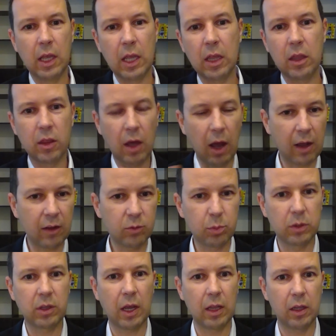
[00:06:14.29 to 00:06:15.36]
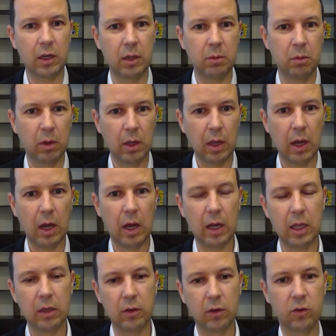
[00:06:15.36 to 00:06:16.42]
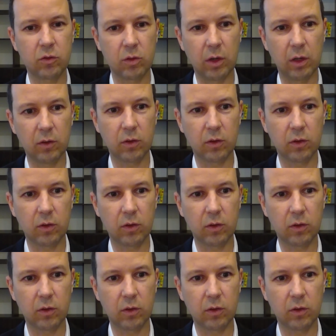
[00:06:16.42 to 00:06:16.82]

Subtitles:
in the hospitality industry.